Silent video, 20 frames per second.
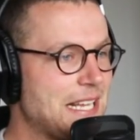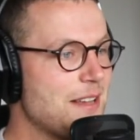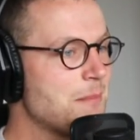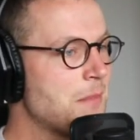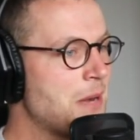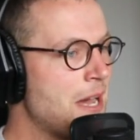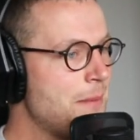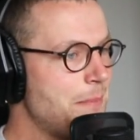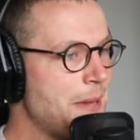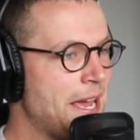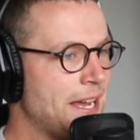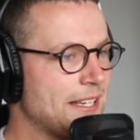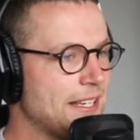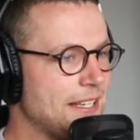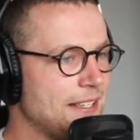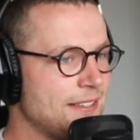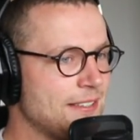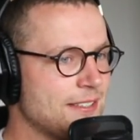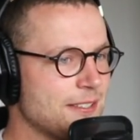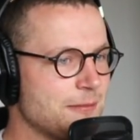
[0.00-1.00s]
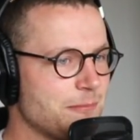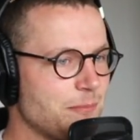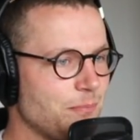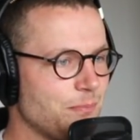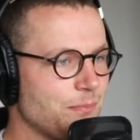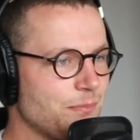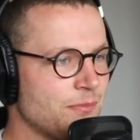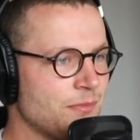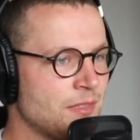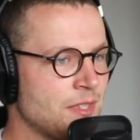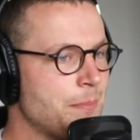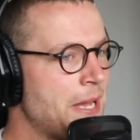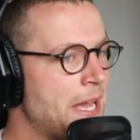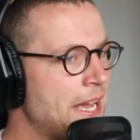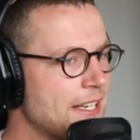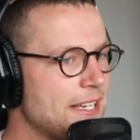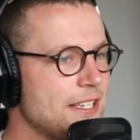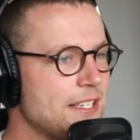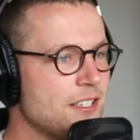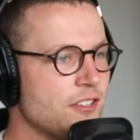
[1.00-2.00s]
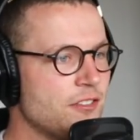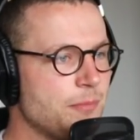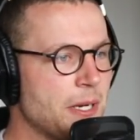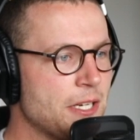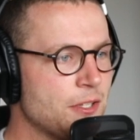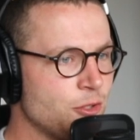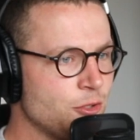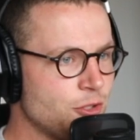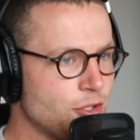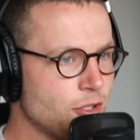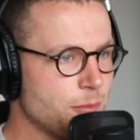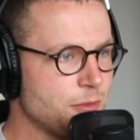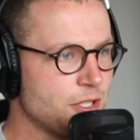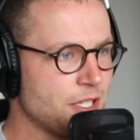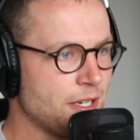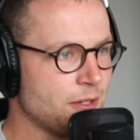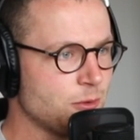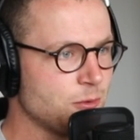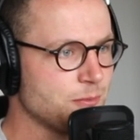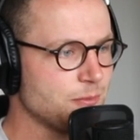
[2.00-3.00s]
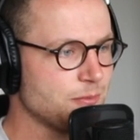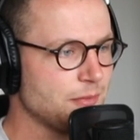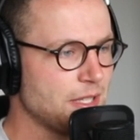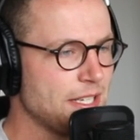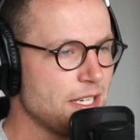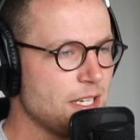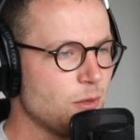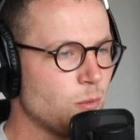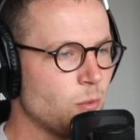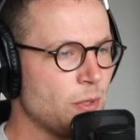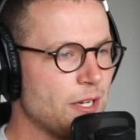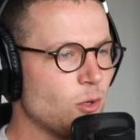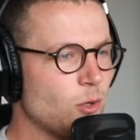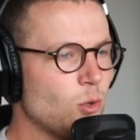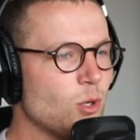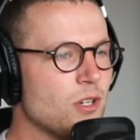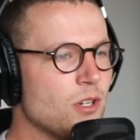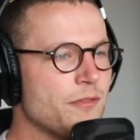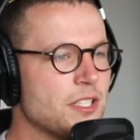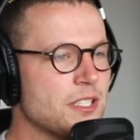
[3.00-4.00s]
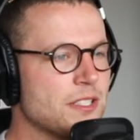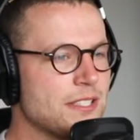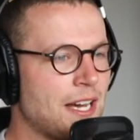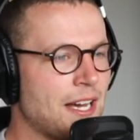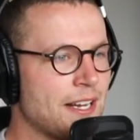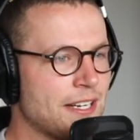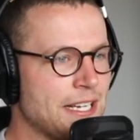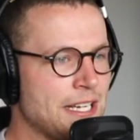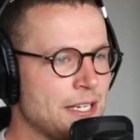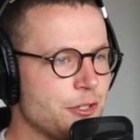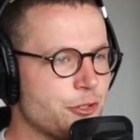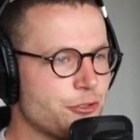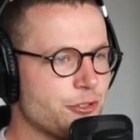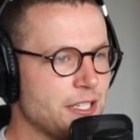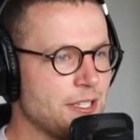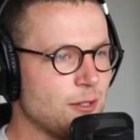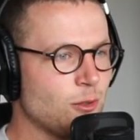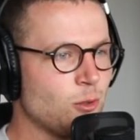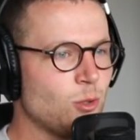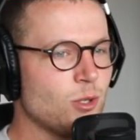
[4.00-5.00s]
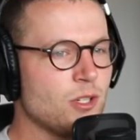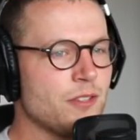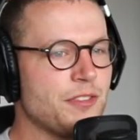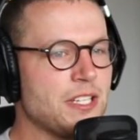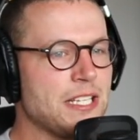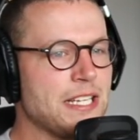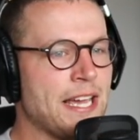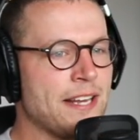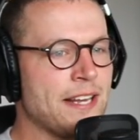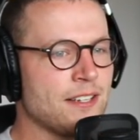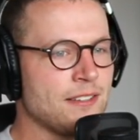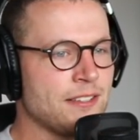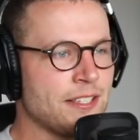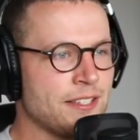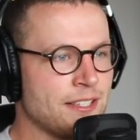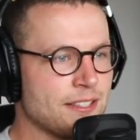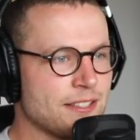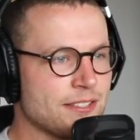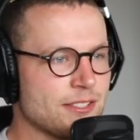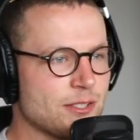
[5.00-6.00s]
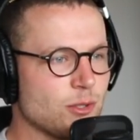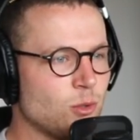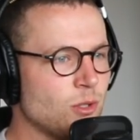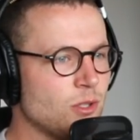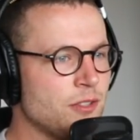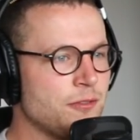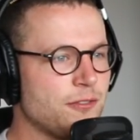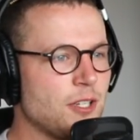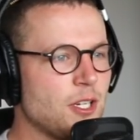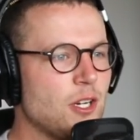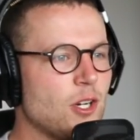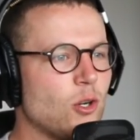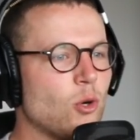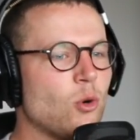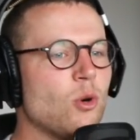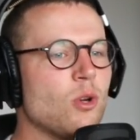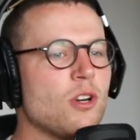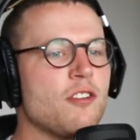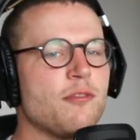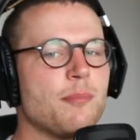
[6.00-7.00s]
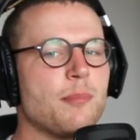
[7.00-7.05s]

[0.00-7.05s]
my backend, the backend of my YouTube channel, where all of the data entry, all of the analytics, all of all of